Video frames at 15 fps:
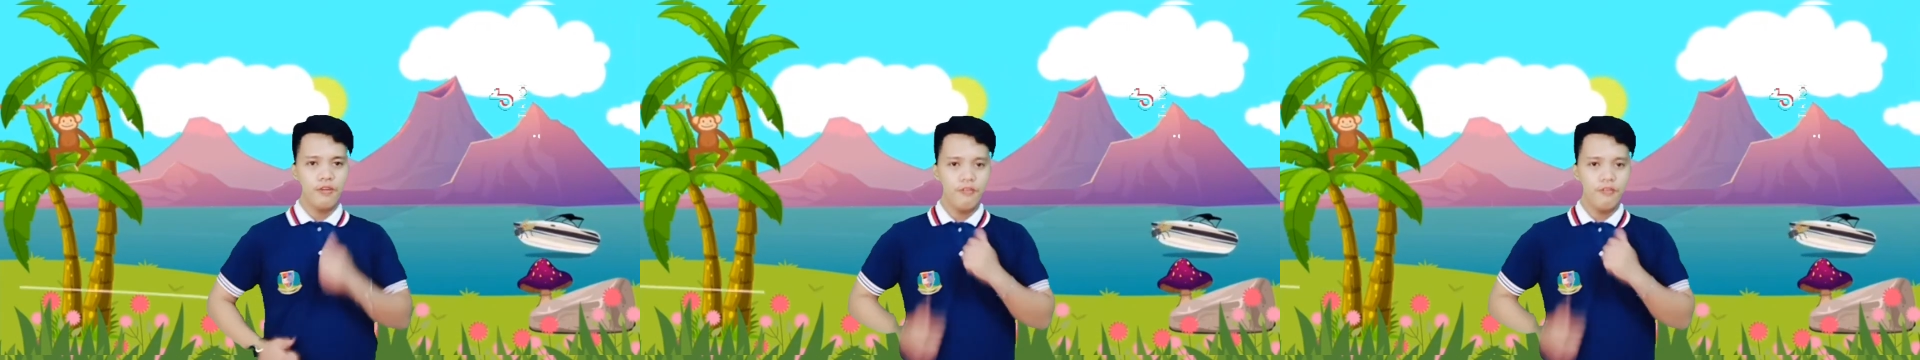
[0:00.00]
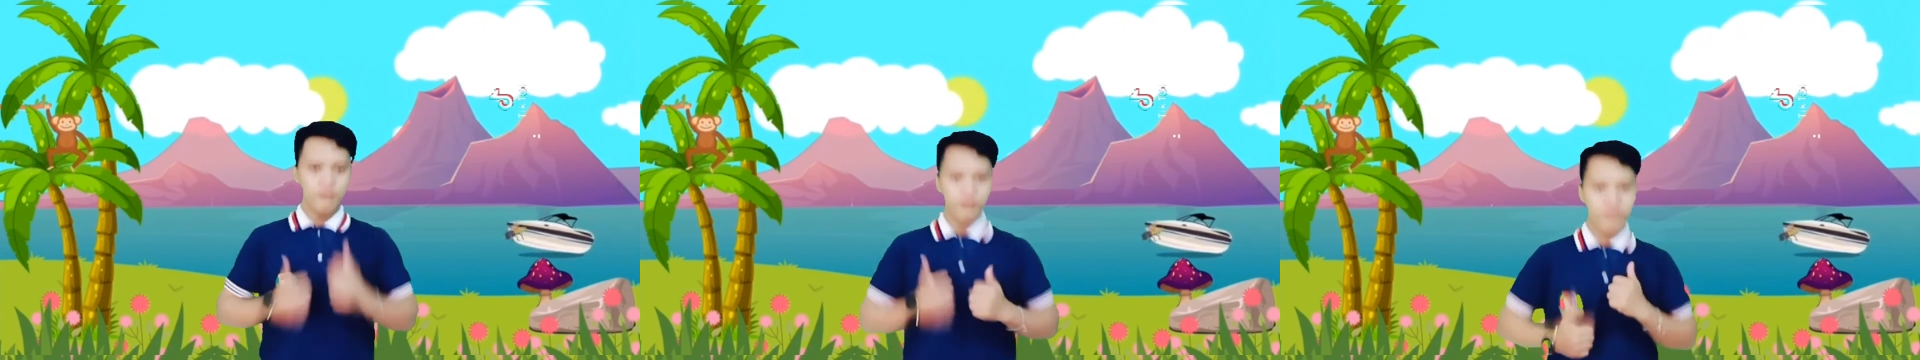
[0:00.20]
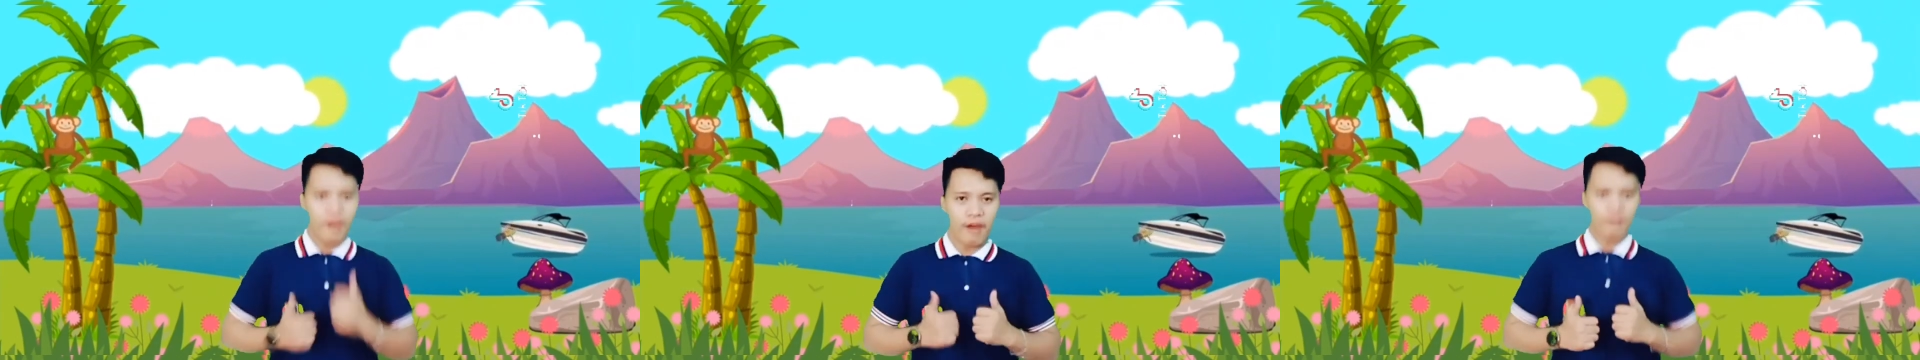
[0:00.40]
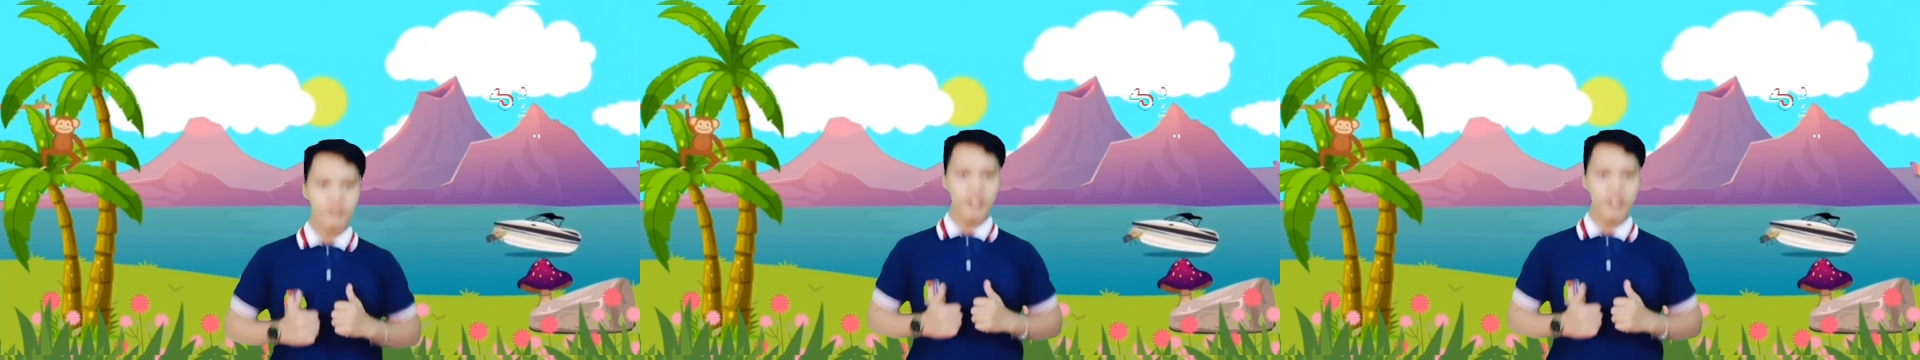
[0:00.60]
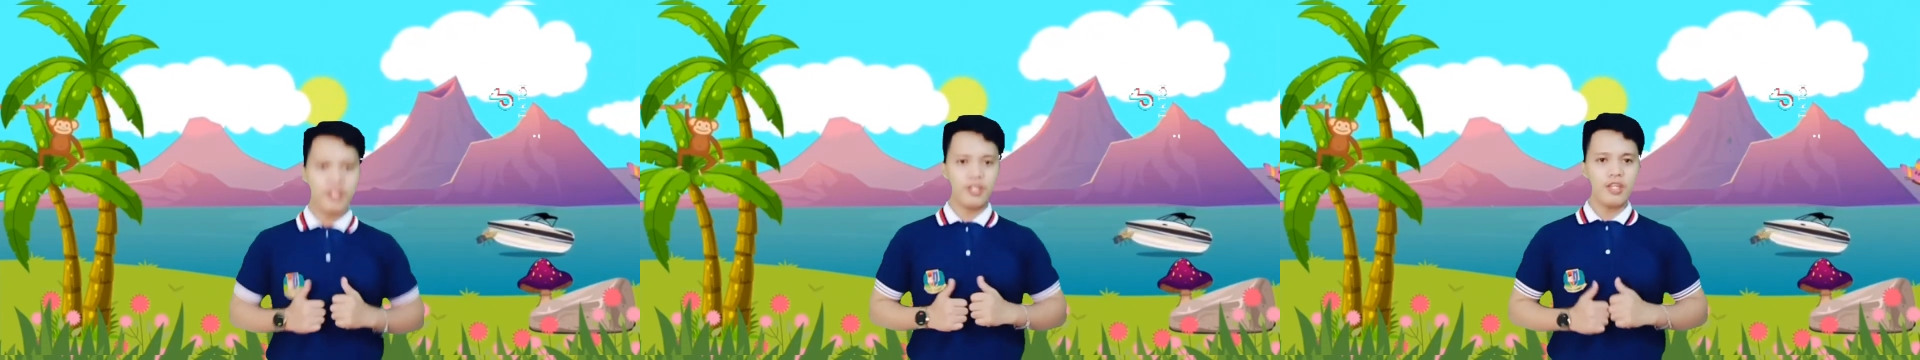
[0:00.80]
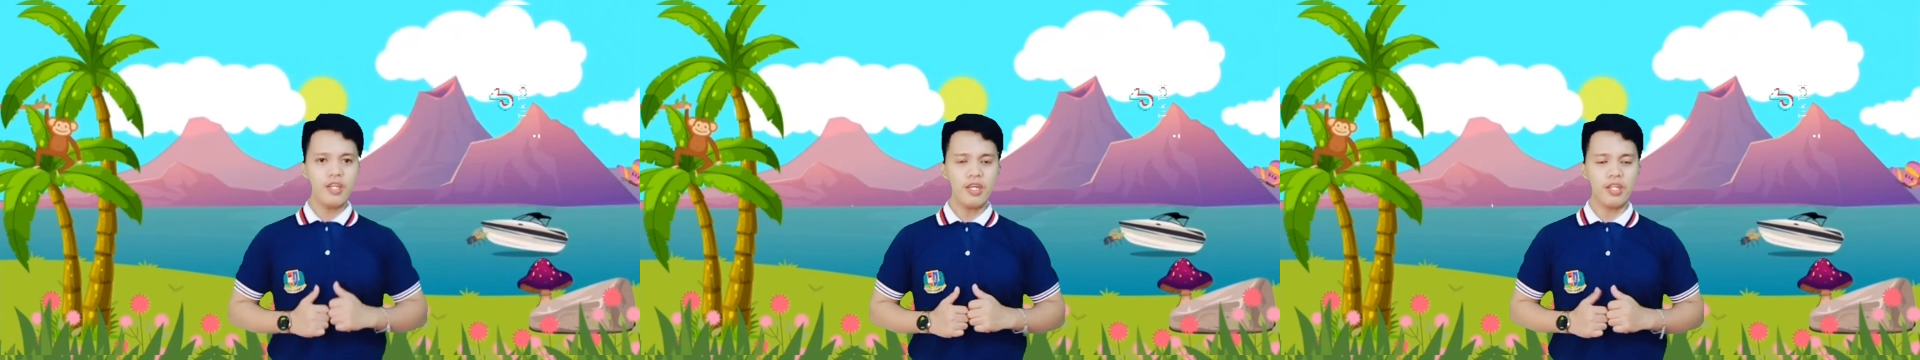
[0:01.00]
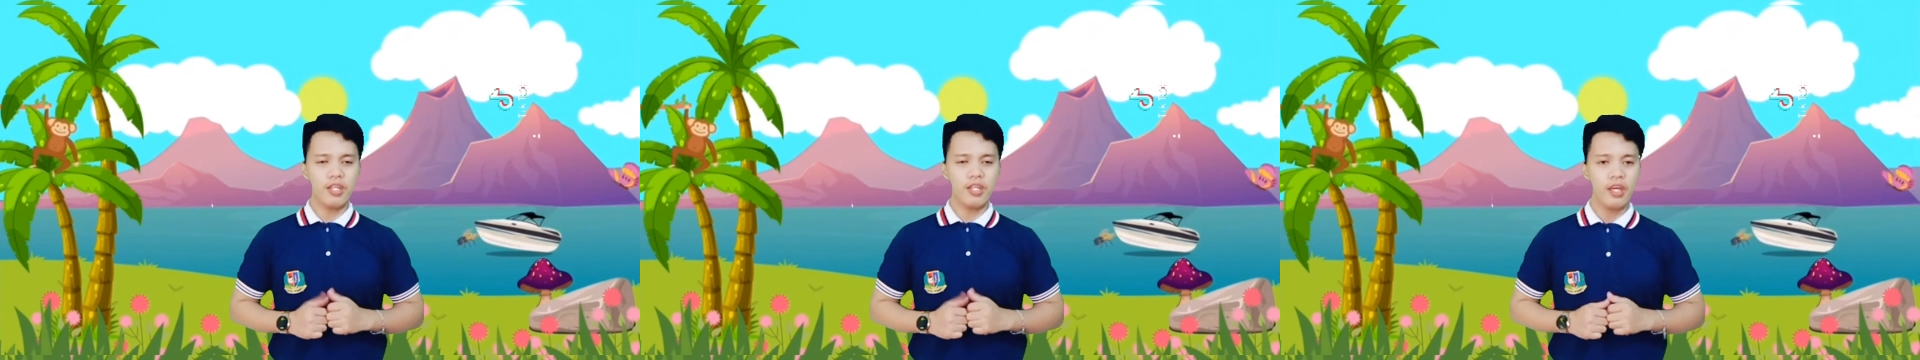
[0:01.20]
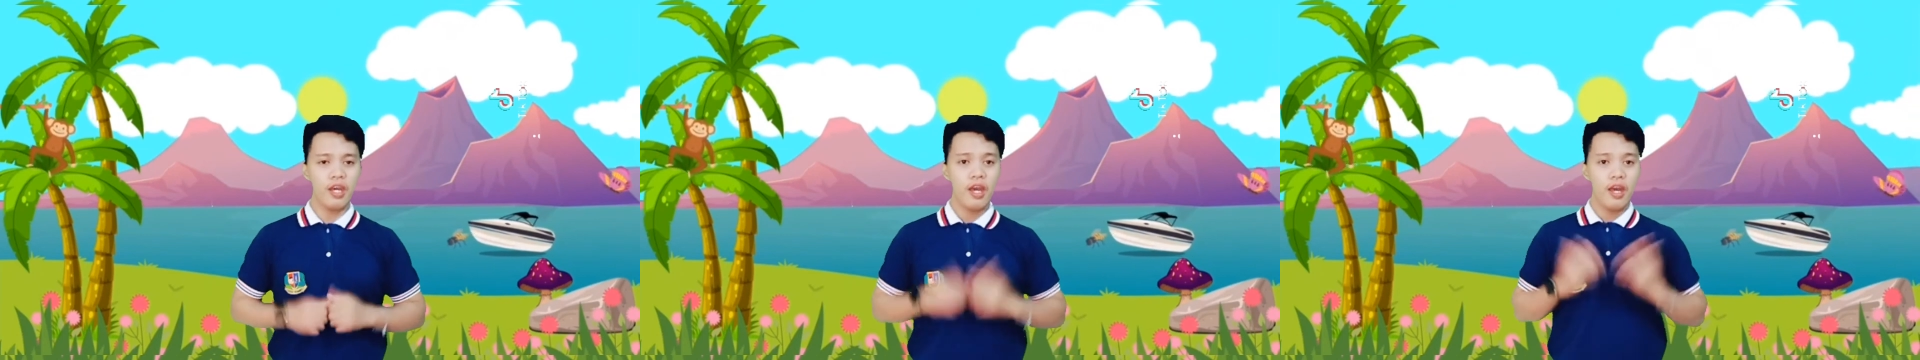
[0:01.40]
Very
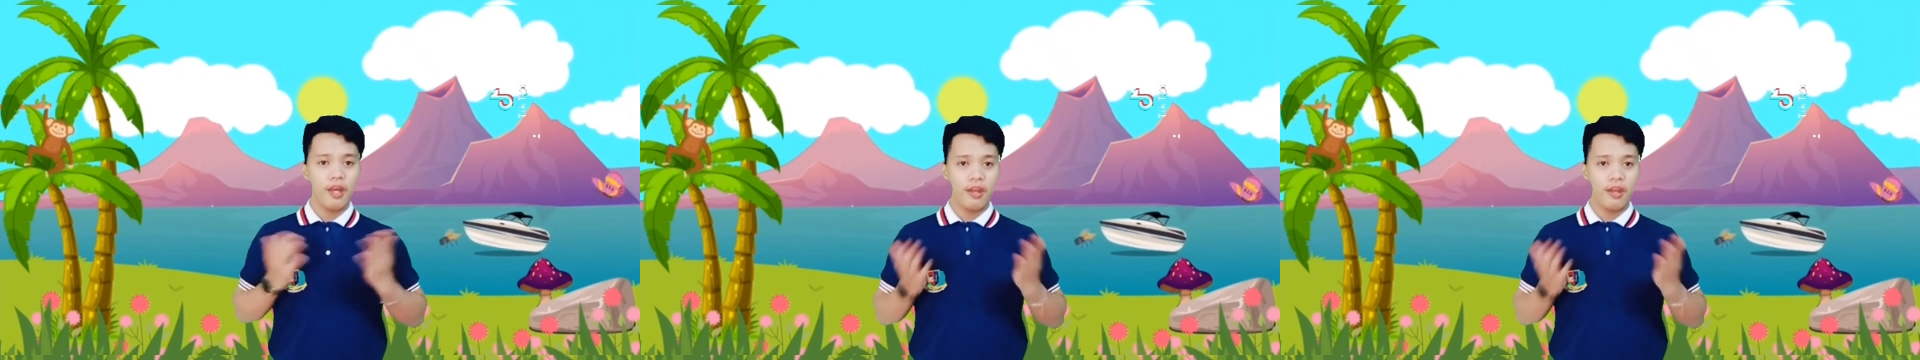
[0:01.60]
good.